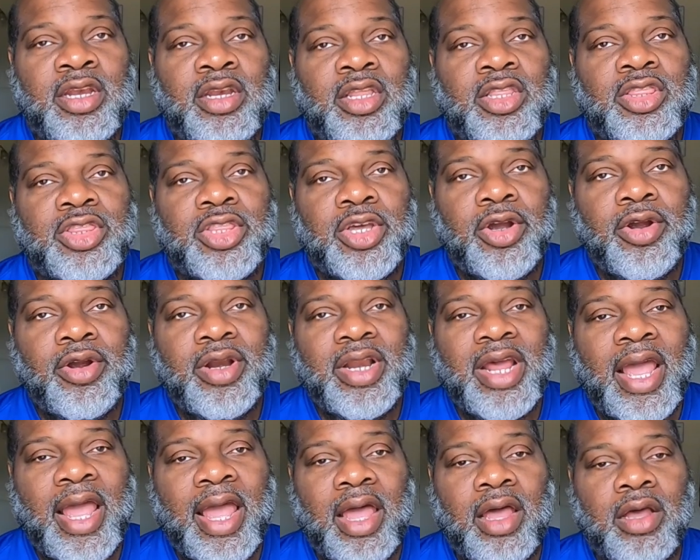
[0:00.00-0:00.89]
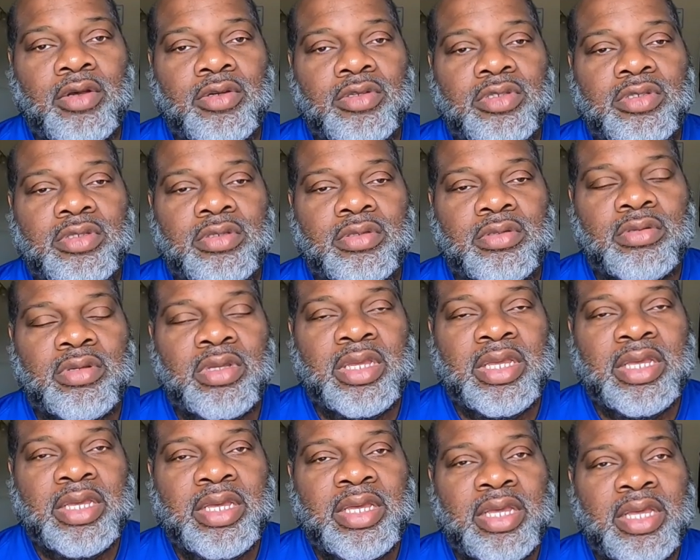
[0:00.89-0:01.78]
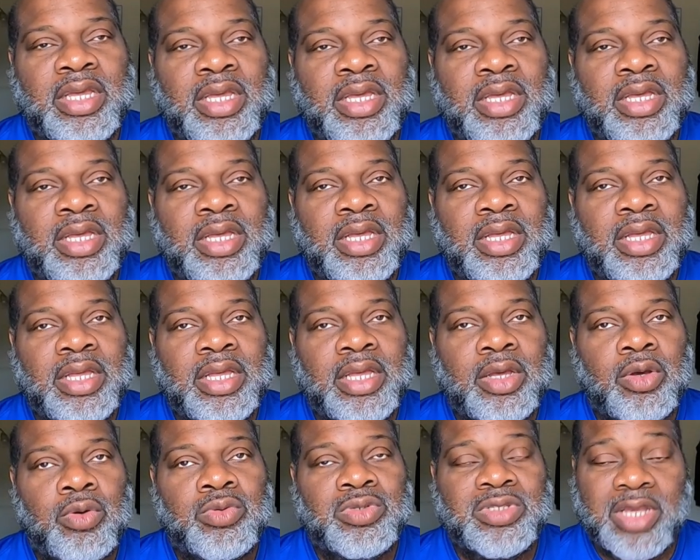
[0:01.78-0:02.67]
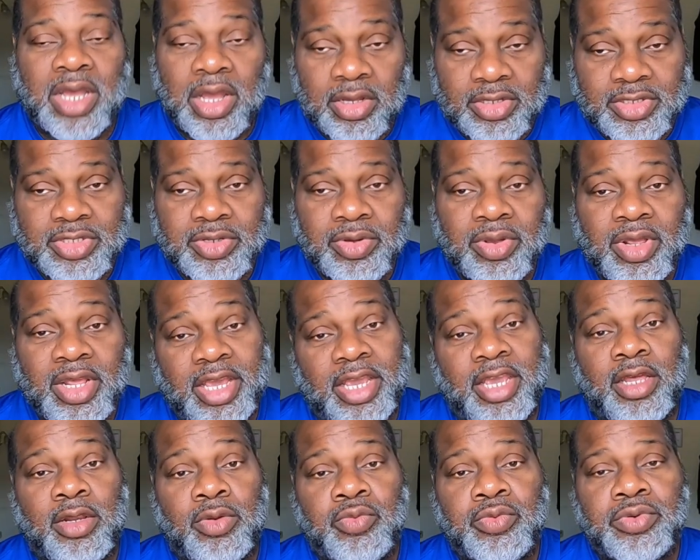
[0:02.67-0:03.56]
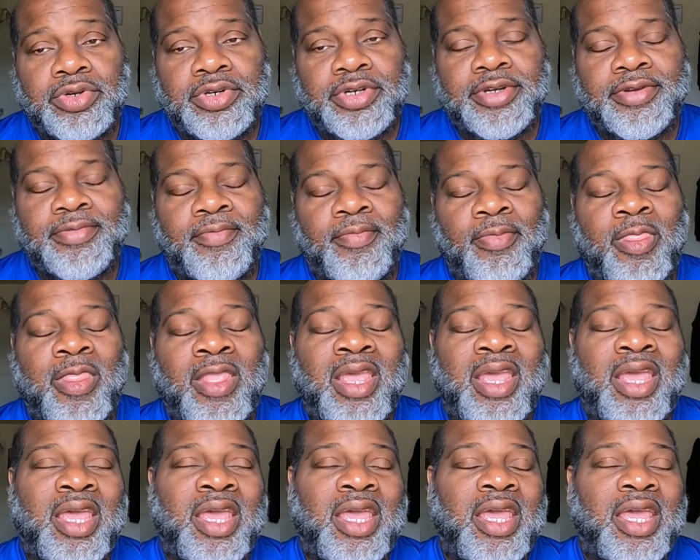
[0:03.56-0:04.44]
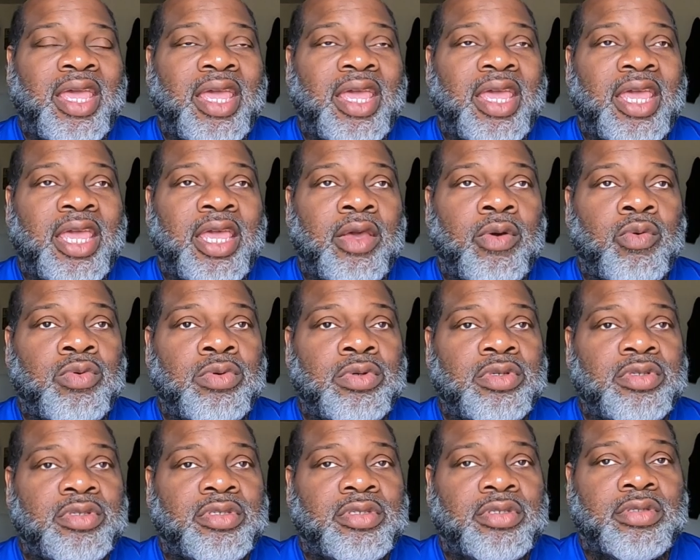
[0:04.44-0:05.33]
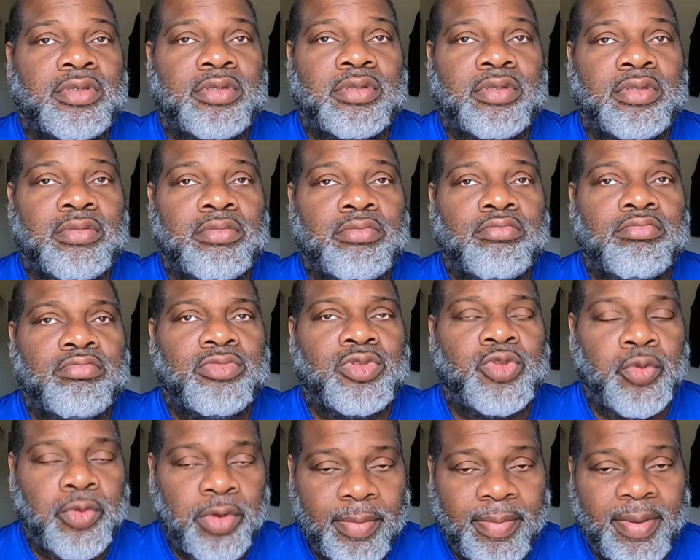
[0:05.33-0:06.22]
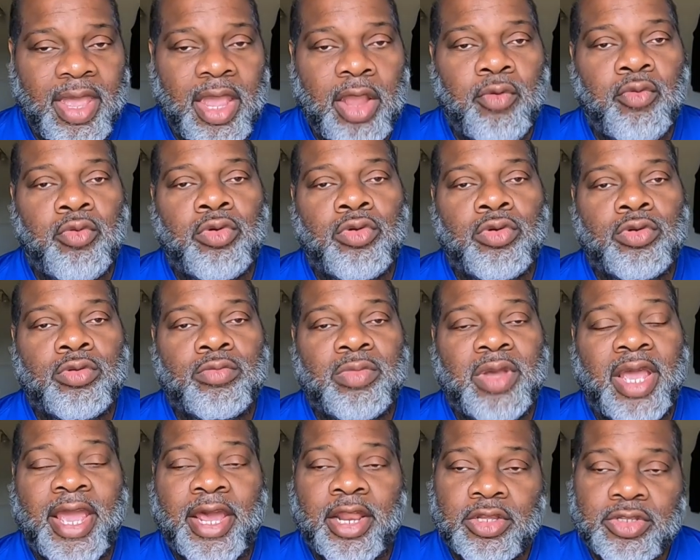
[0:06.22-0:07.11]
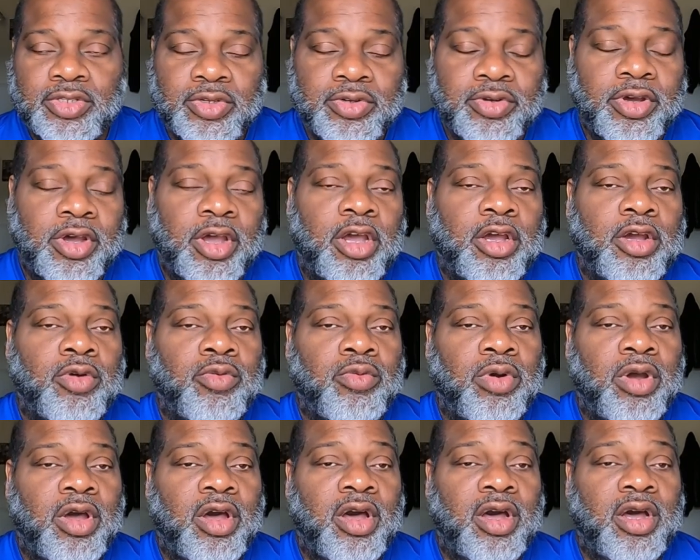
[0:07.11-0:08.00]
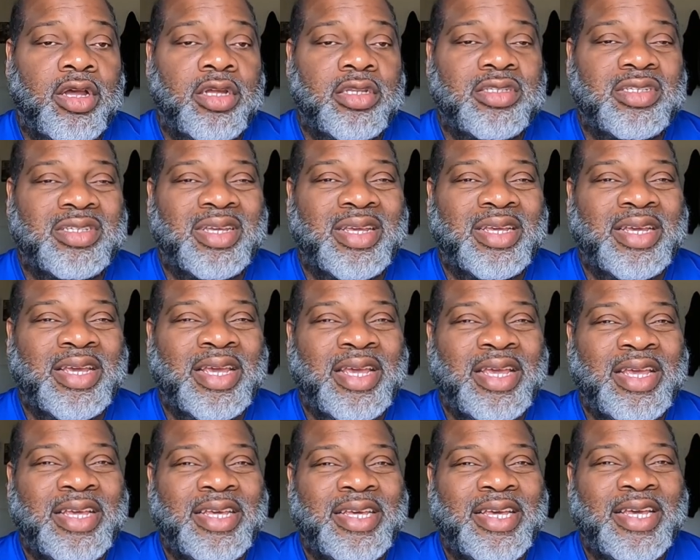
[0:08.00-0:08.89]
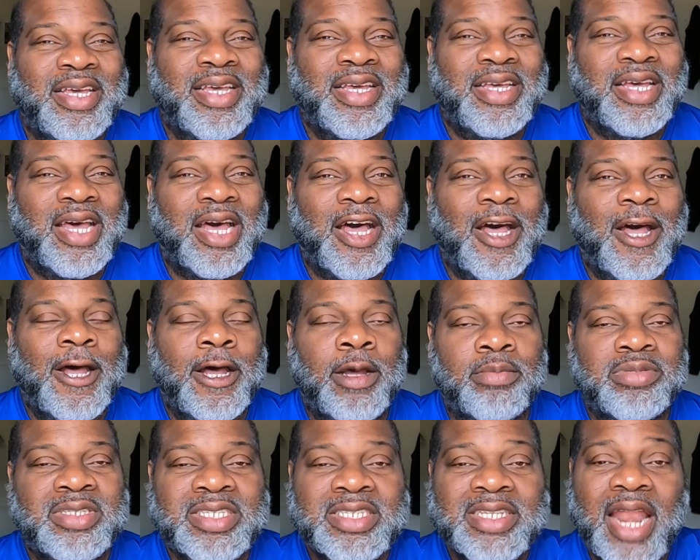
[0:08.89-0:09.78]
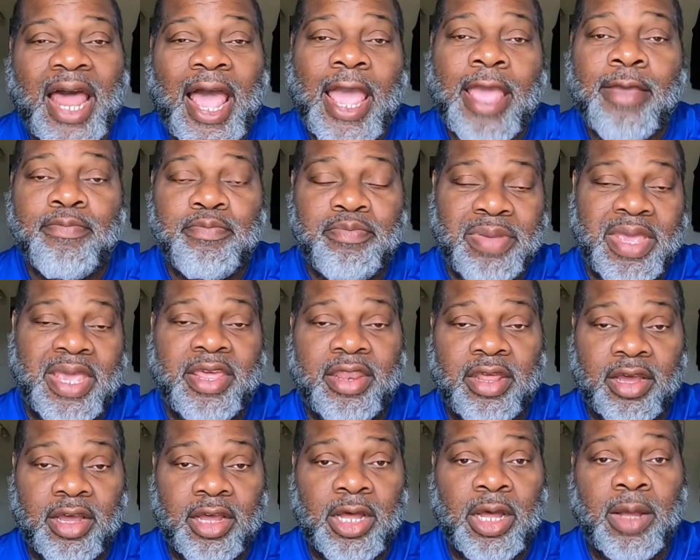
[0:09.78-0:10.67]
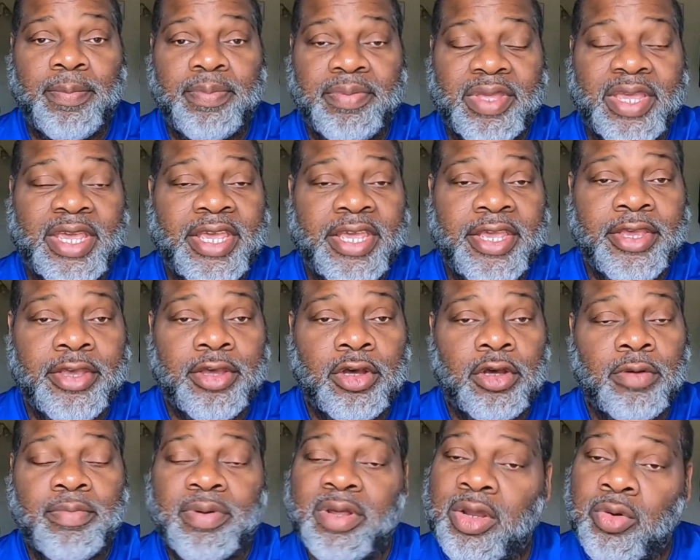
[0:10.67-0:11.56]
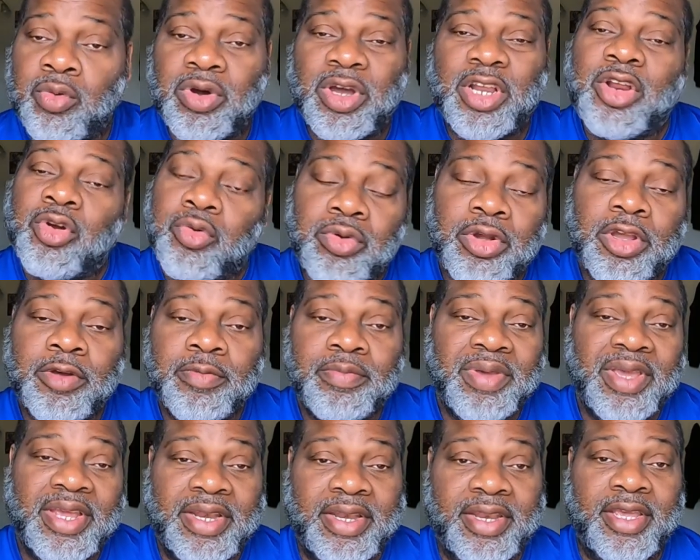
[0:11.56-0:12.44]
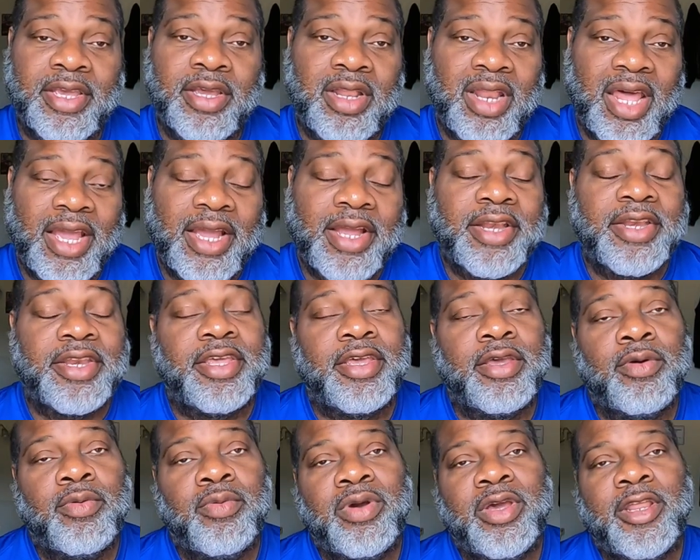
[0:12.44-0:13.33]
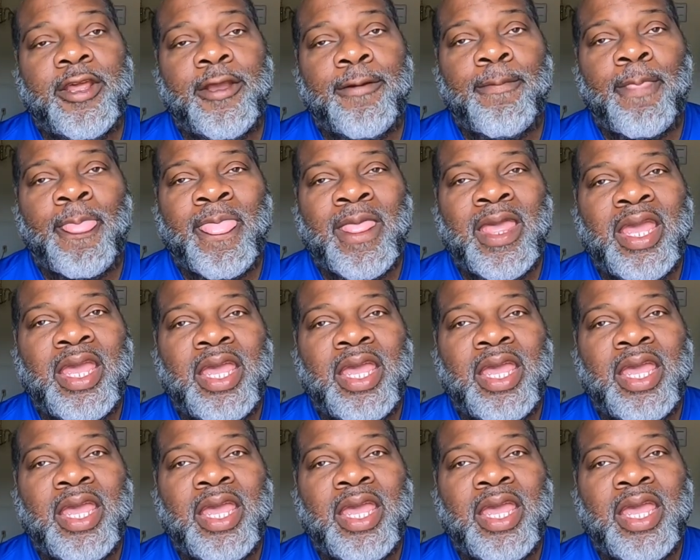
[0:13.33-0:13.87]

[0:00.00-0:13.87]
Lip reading: The third house was also in Elmwood. It was 3 bedroom, had a 2-car garage. Slight bit uphill, but it wasn't a real big deal. I could deal with it.